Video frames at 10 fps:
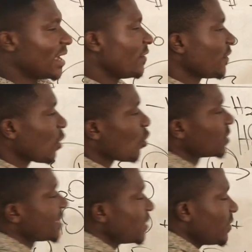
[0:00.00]
If you are
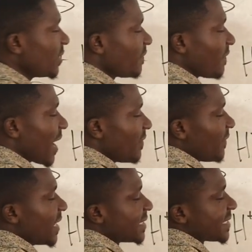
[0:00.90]
considering
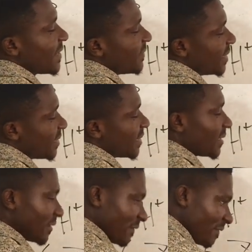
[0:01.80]
5 and 7,
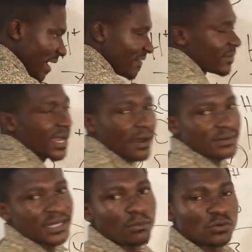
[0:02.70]
5
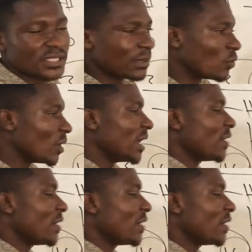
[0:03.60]
becomes the most stable.